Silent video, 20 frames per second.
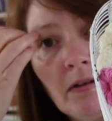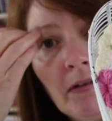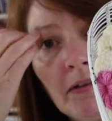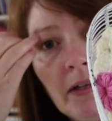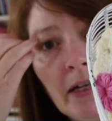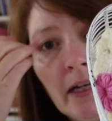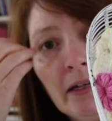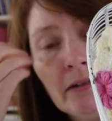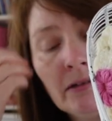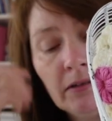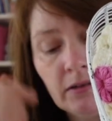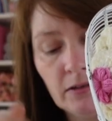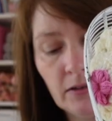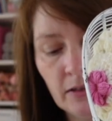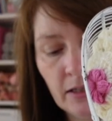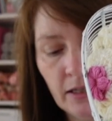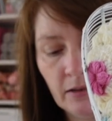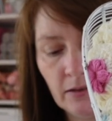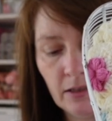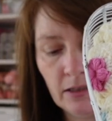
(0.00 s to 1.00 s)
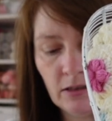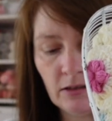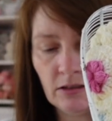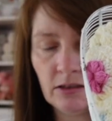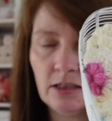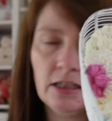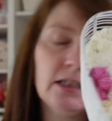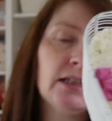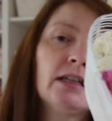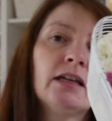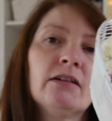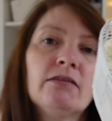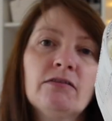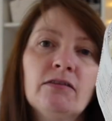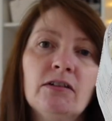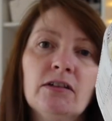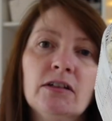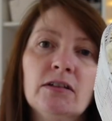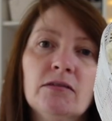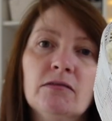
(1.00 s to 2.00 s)
on now, so now they just need their
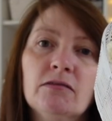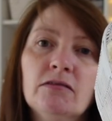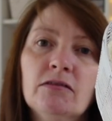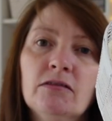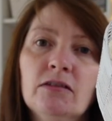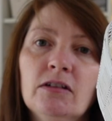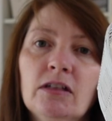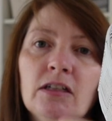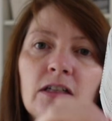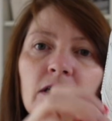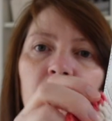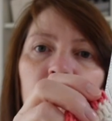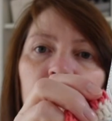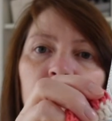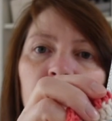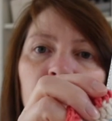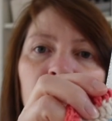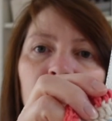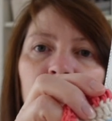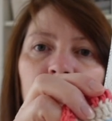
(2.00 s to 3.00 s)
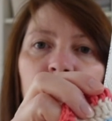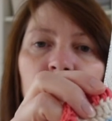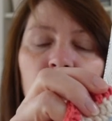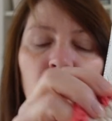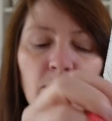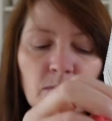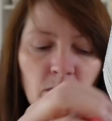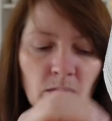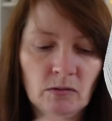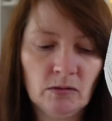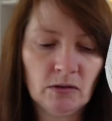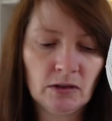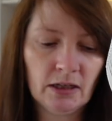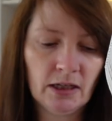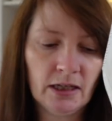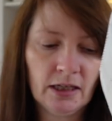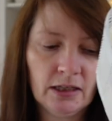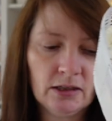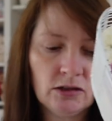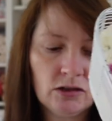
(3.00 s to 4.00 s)
final finishing
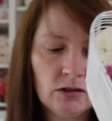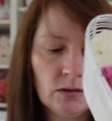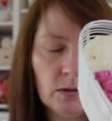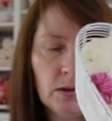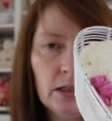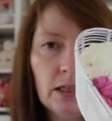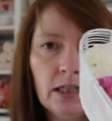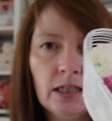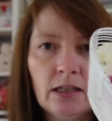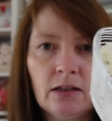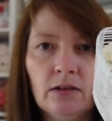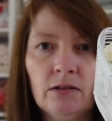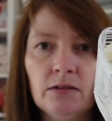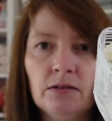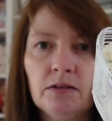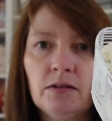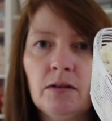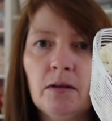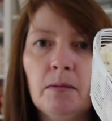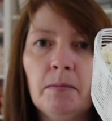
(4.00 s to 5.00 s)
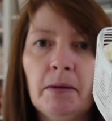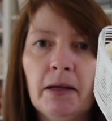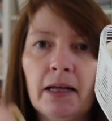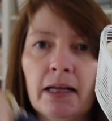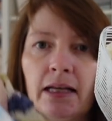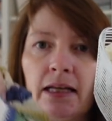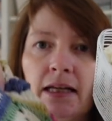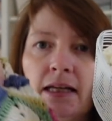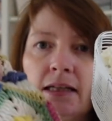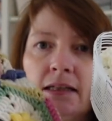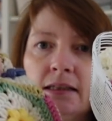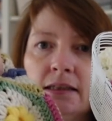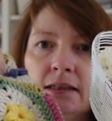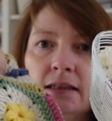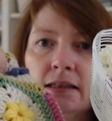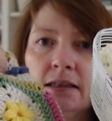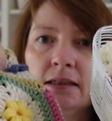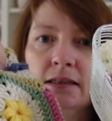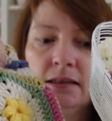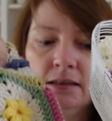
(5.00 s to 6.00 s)
border and joining onto the blanket.
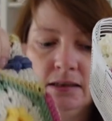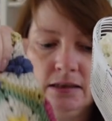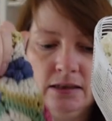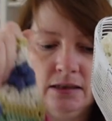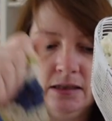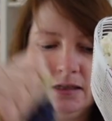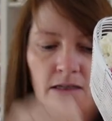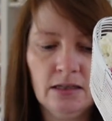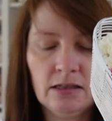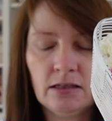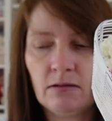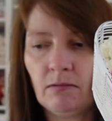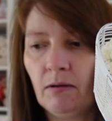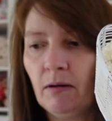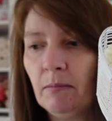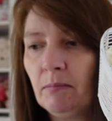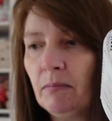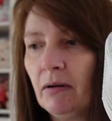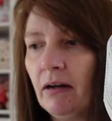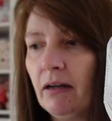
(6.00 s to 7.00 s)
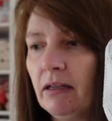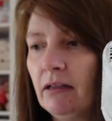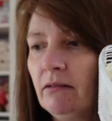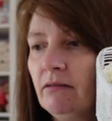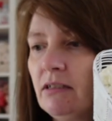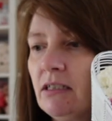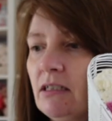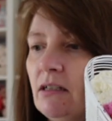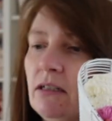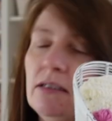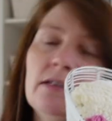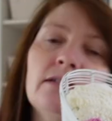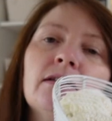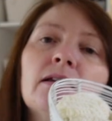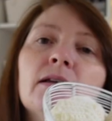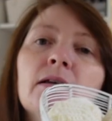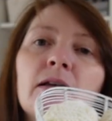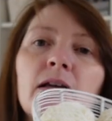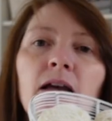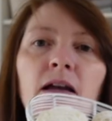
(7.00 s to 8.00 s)
So I'm
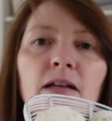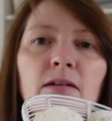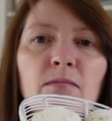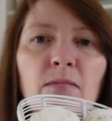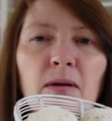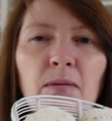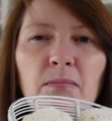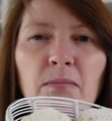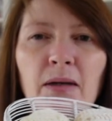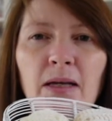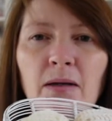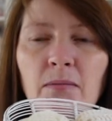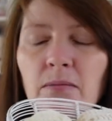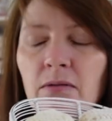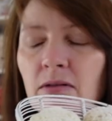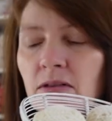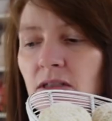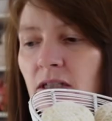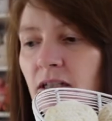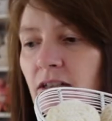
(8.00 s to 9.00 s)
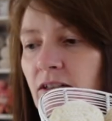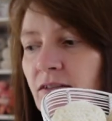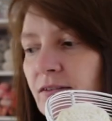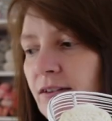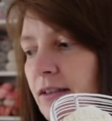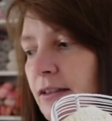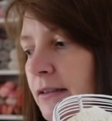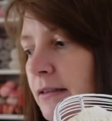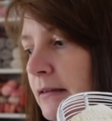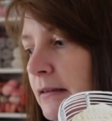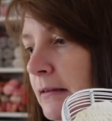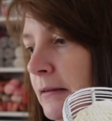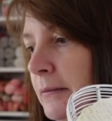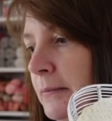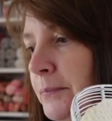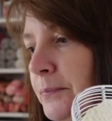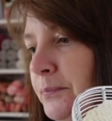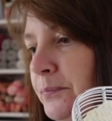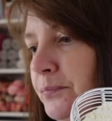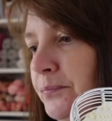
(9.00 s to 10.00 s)
prioritizing kind of my bigger projects first
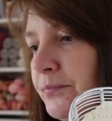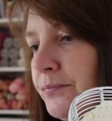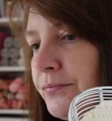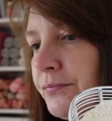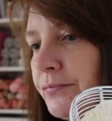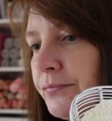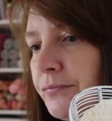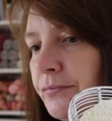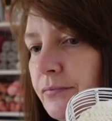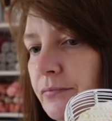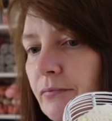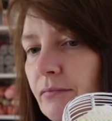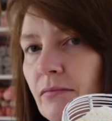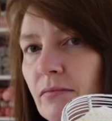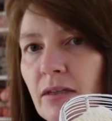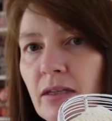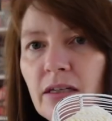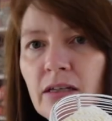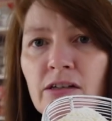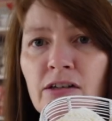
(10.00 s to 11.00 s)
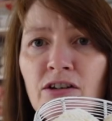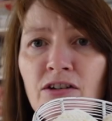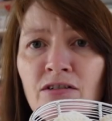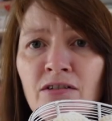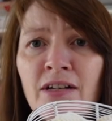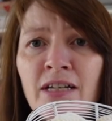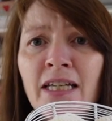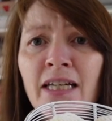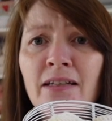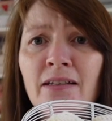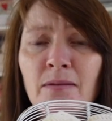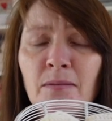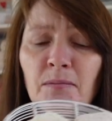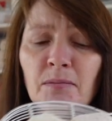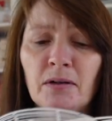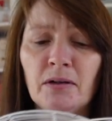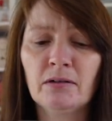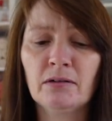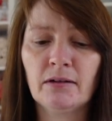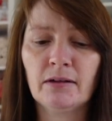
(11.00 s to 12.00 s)
to try and get some
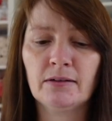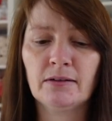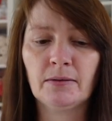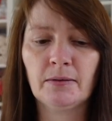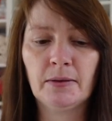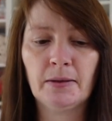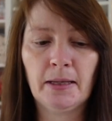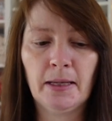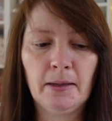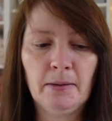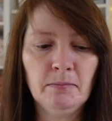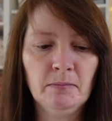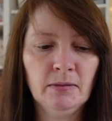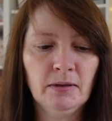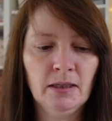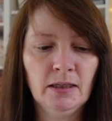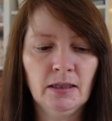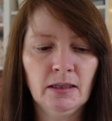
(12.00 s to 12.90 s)
progress on them,